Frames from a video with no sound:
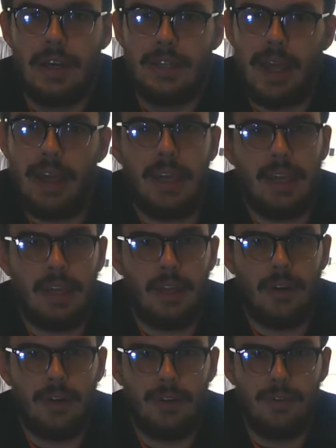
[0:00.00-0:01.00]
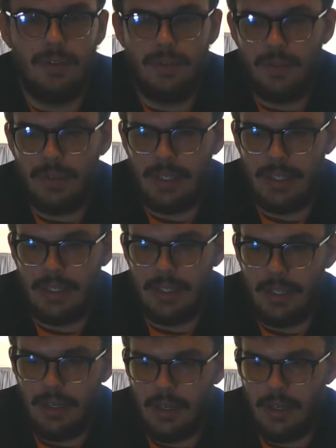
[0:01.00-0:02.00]
taking in all your nutrients
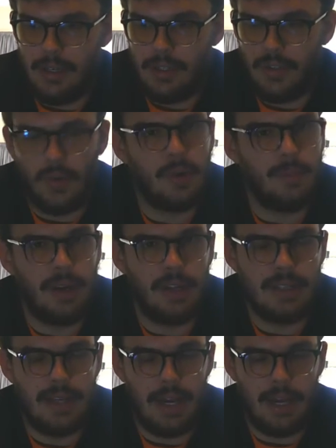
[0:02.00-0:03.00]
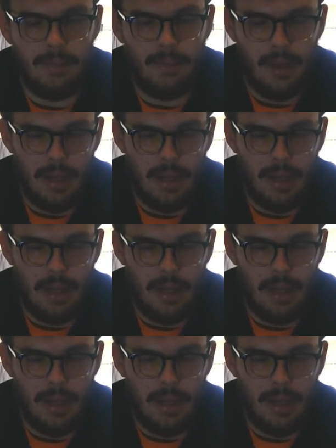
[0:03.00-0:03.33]
in a short amount of time.